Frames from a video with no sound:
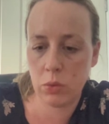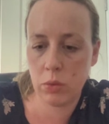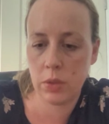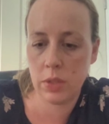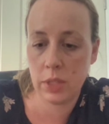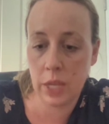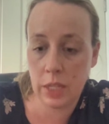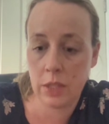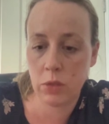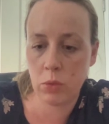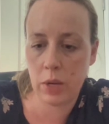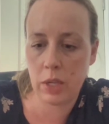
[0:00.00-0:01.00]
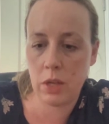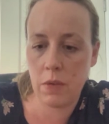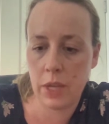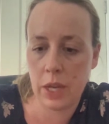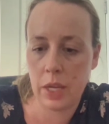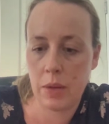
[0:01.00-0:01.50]
Screen
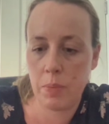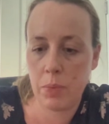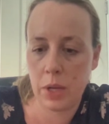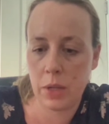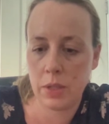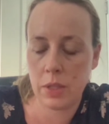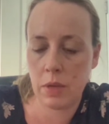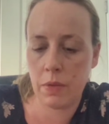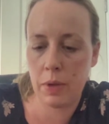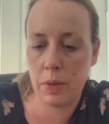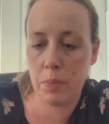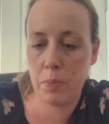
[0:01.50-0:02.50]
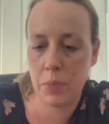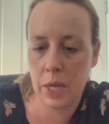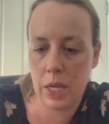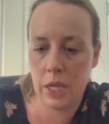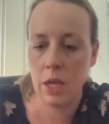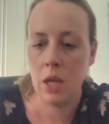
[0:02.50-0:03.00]
UVA Plus
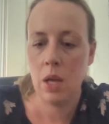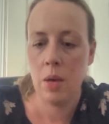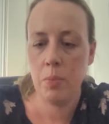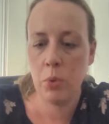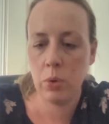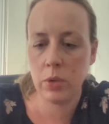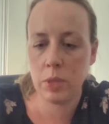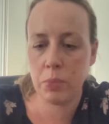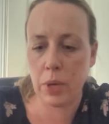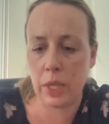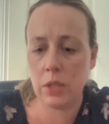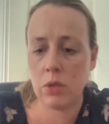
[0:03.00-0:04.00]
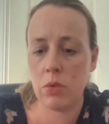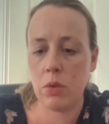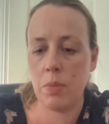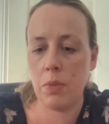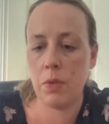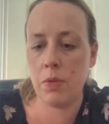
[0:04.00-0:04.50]
UVB Broad
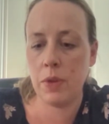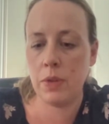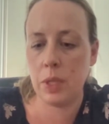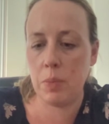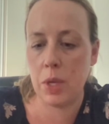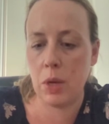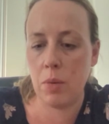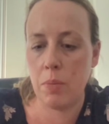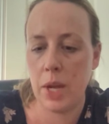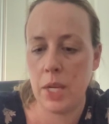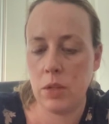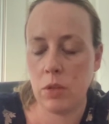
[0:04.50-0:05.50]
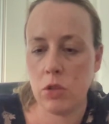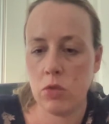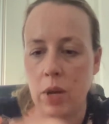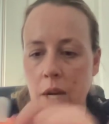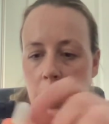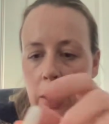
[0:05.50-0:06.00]
Spectrum 50 ml, made in
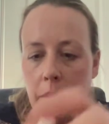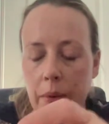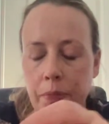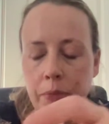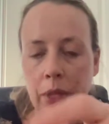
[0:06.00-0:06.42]
Australia.